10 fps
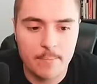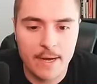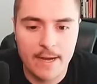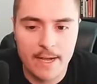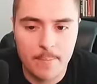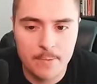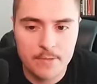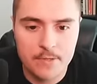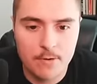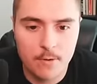by a
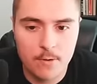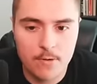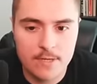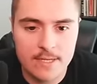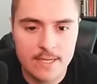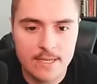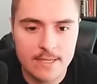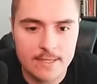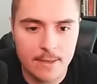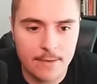couple scores. It
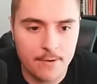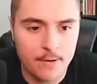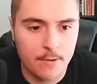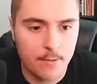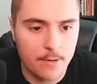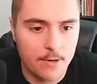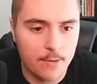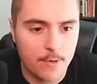is the third quarter.